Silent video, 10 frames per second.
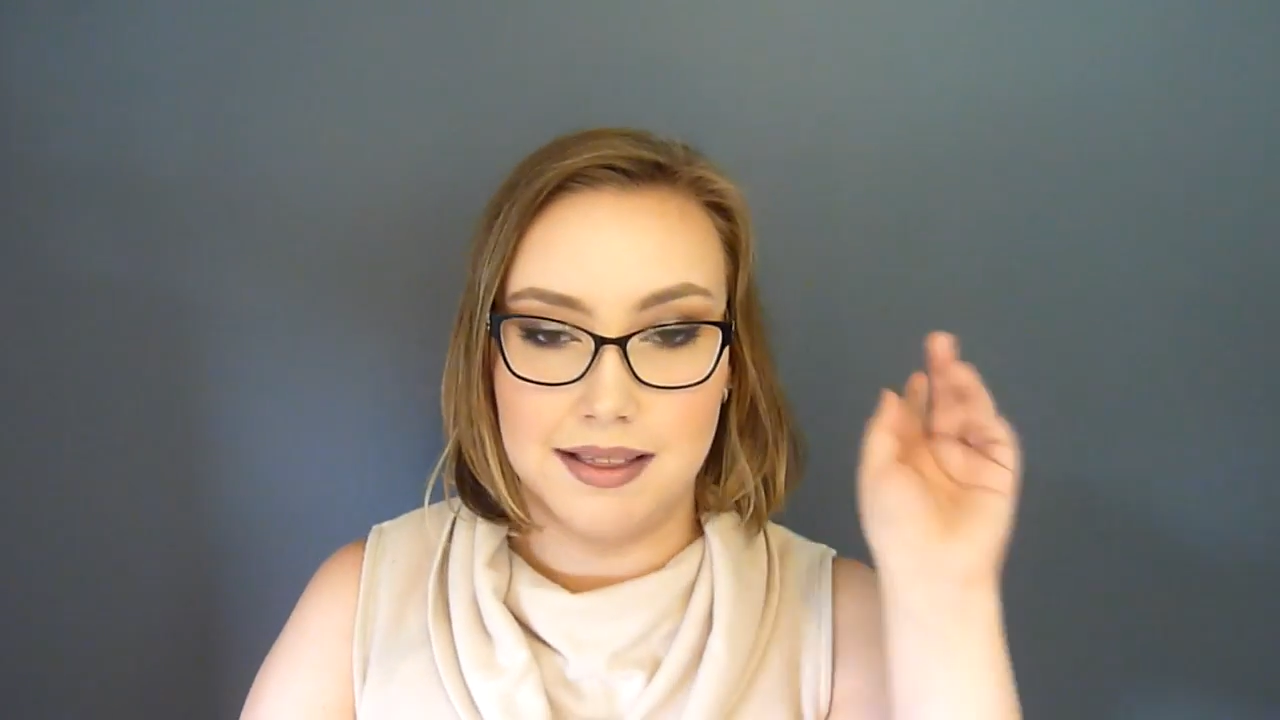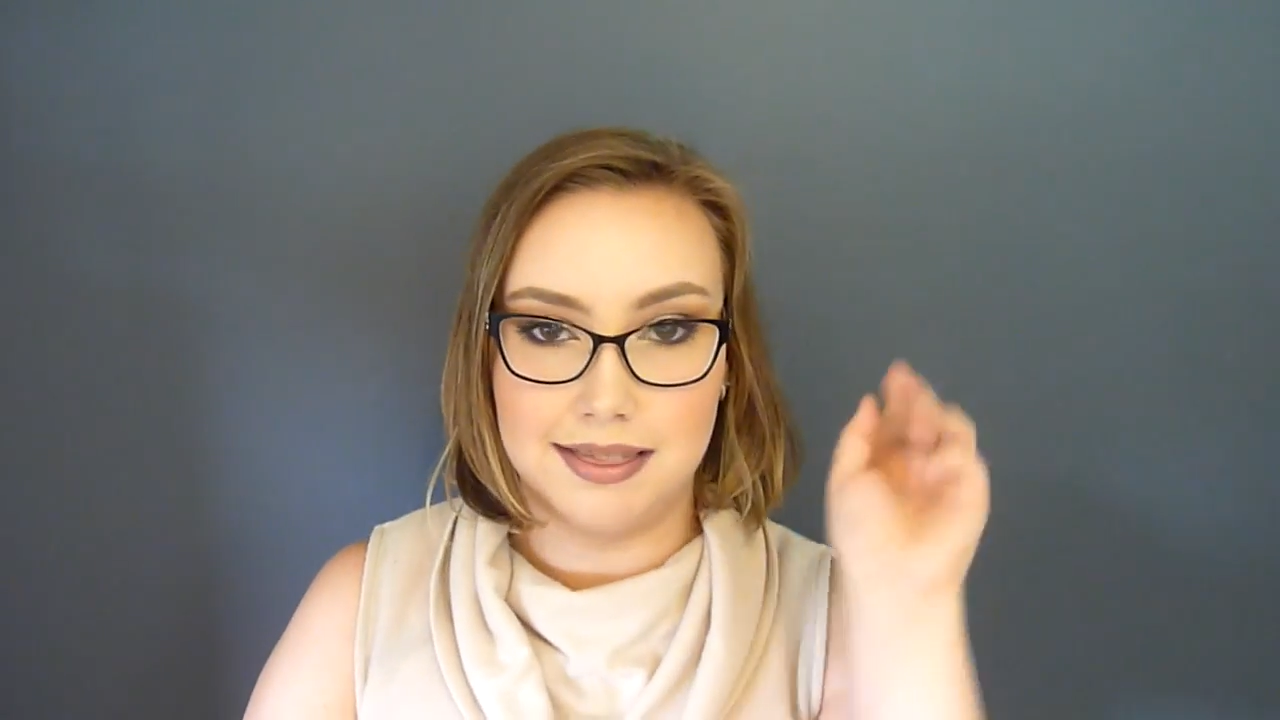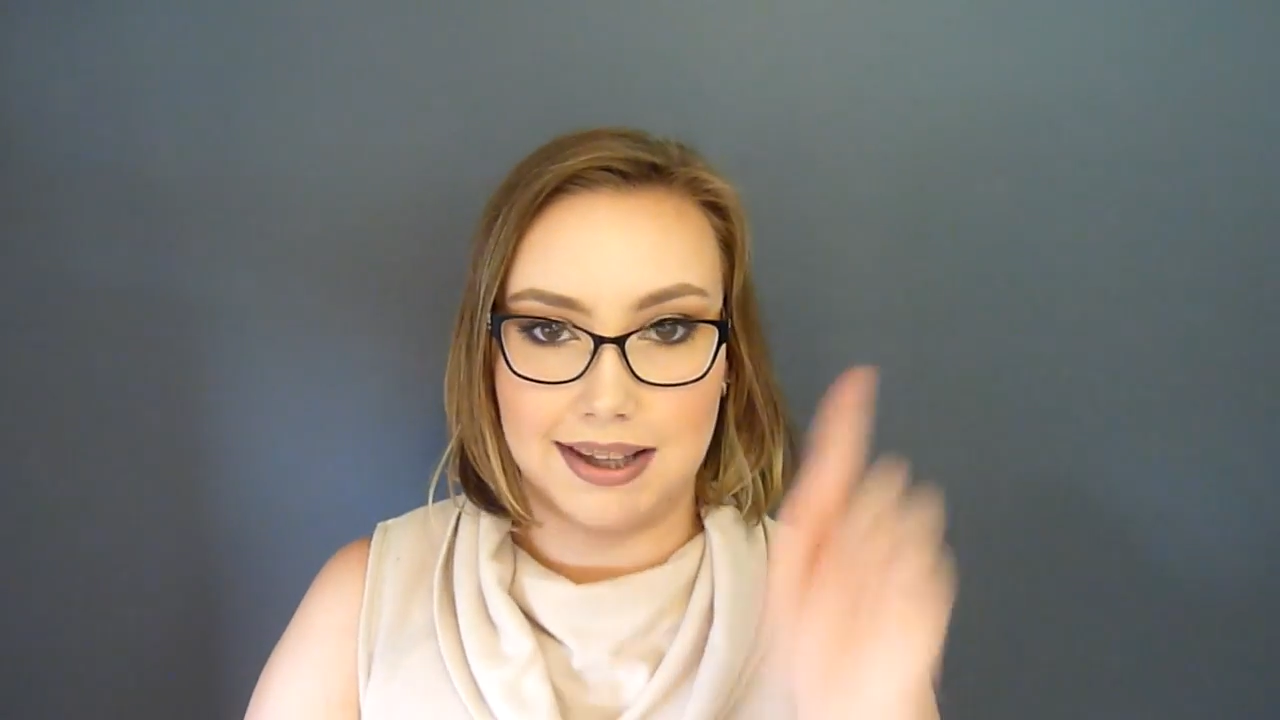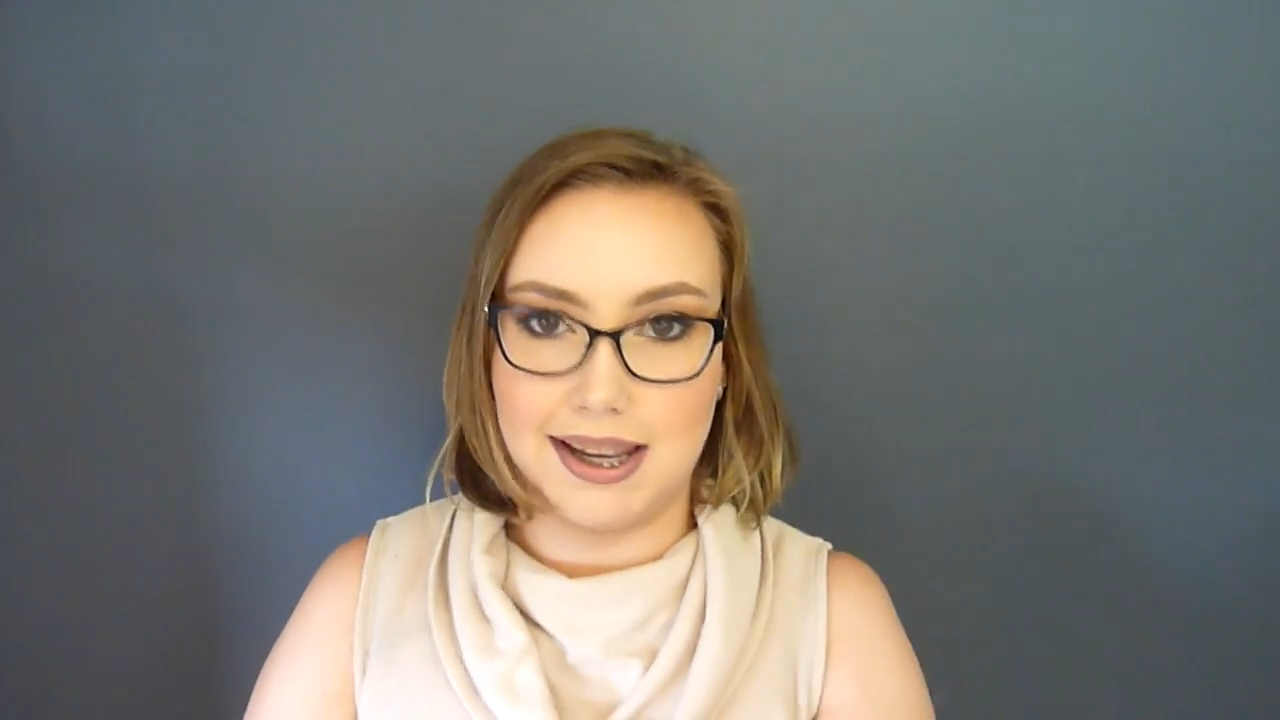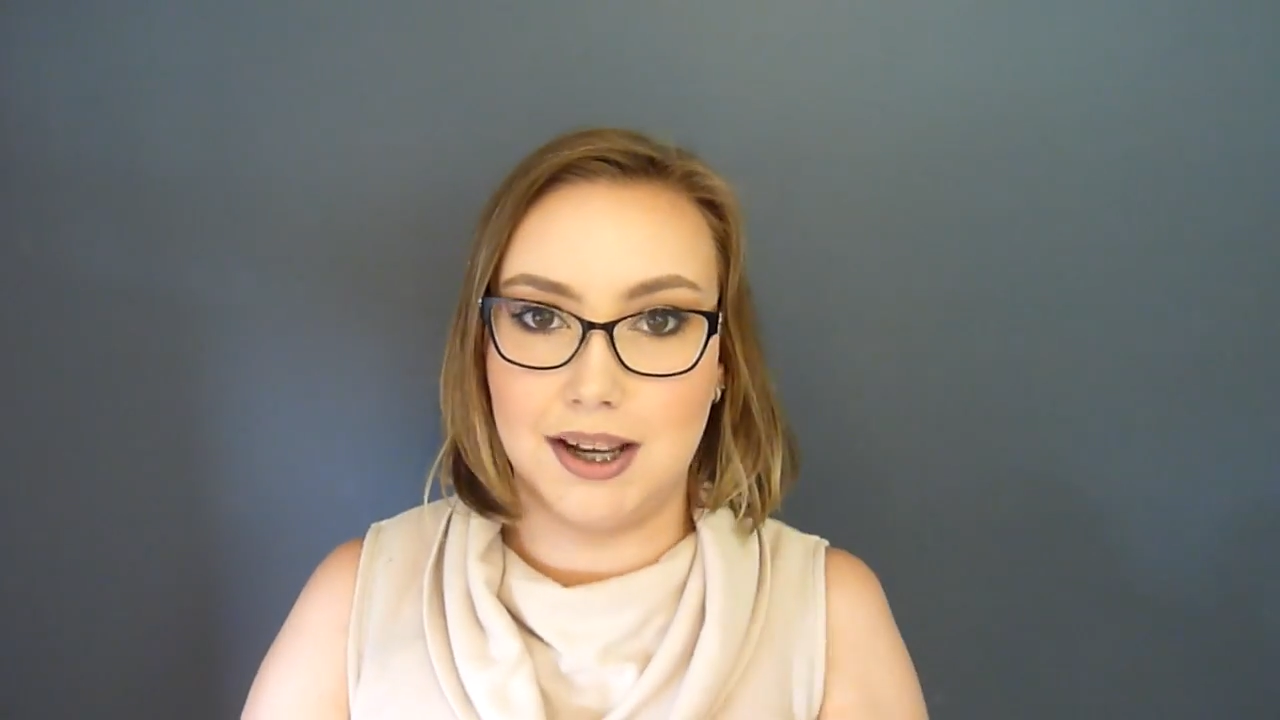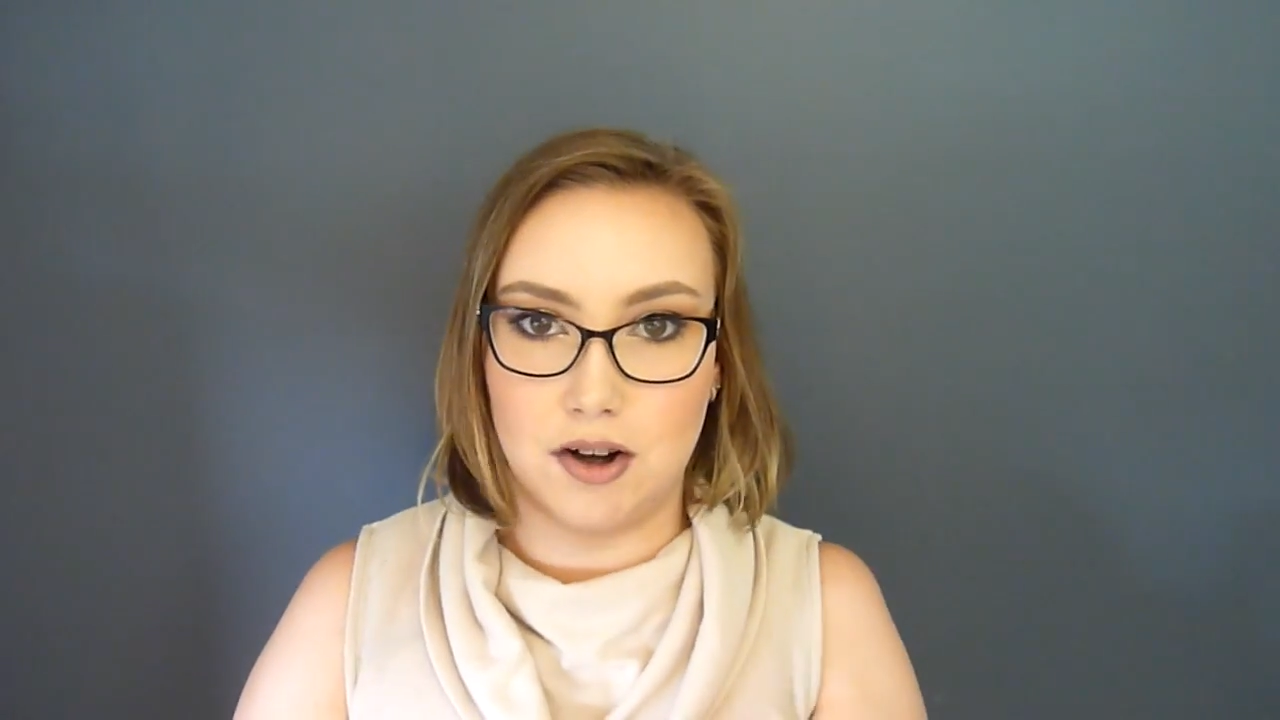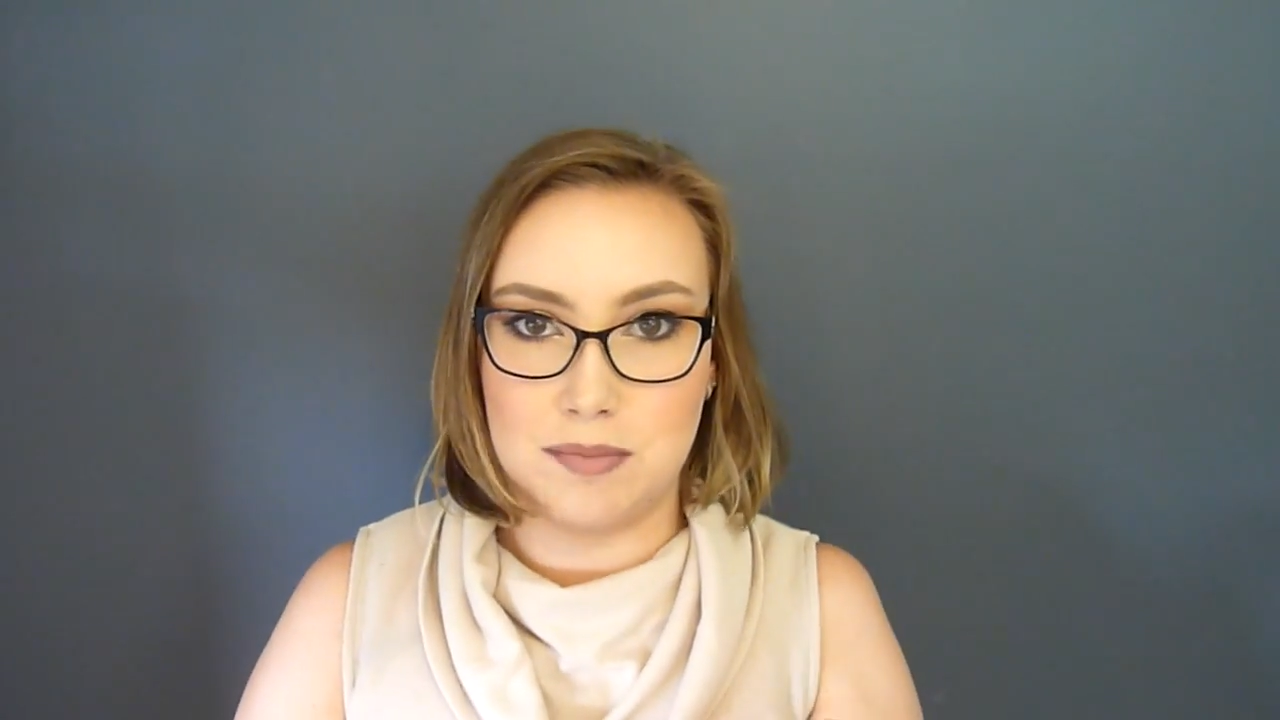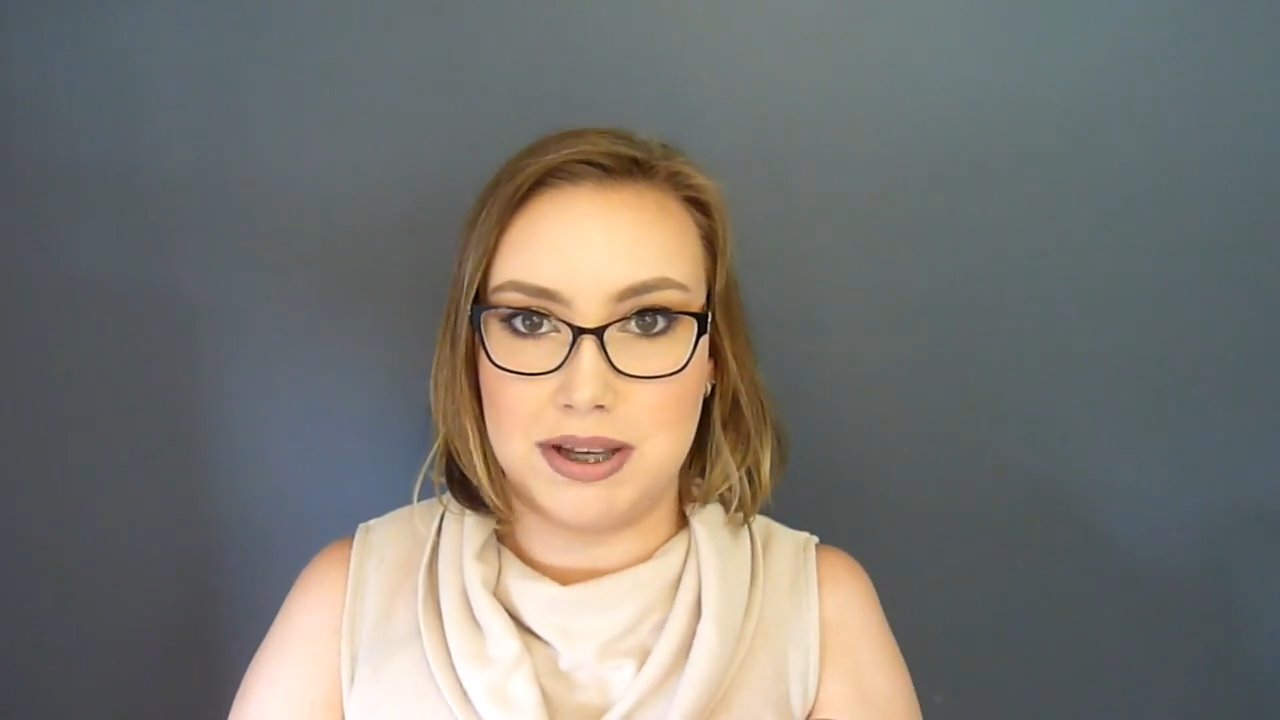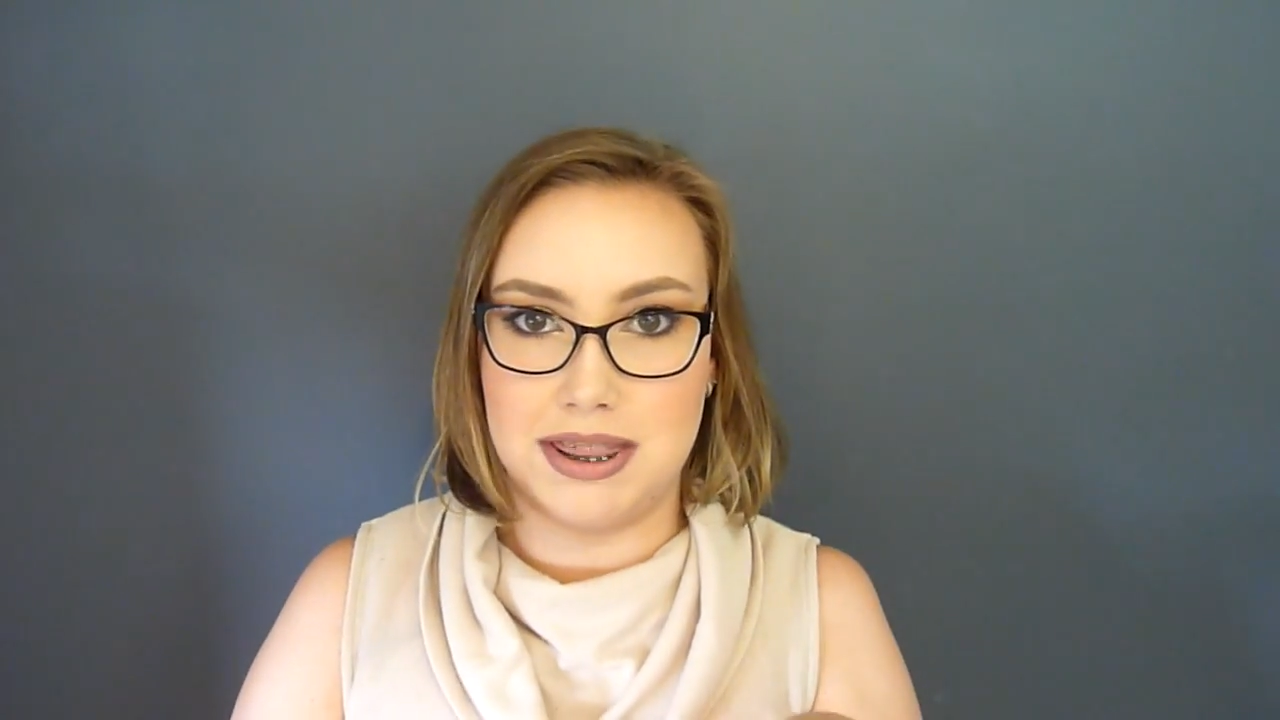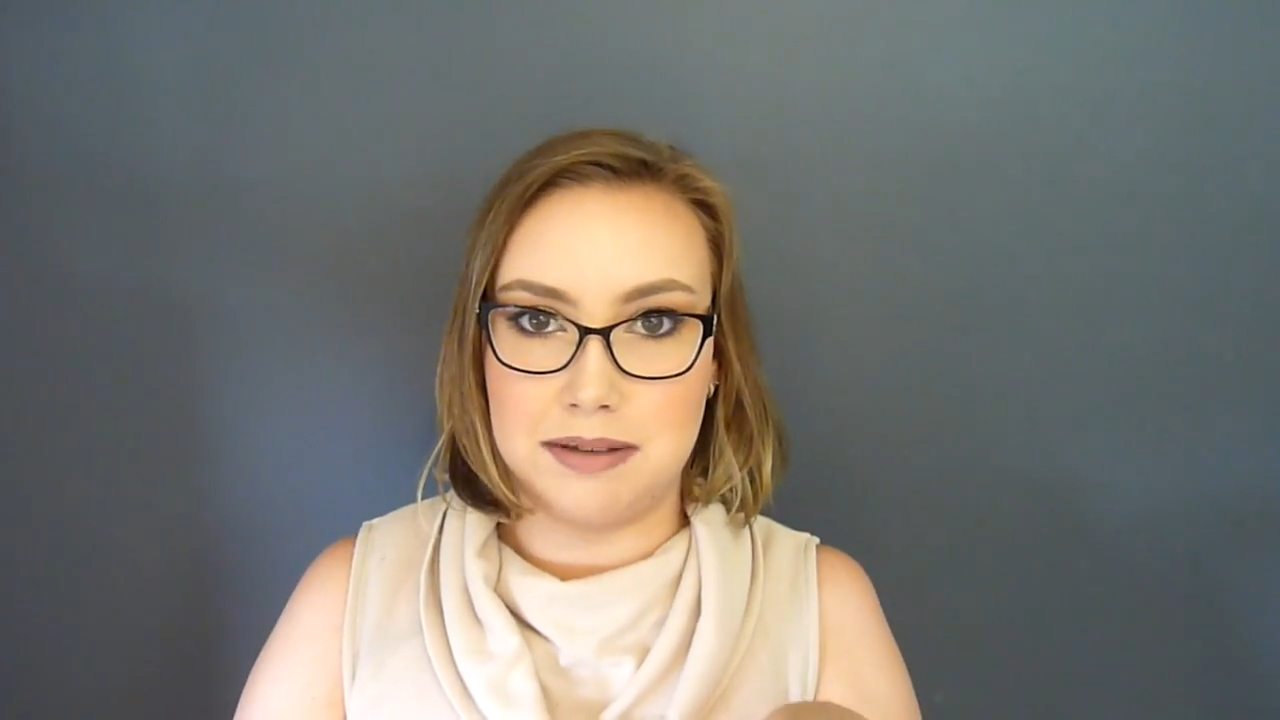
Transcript: Leanne got me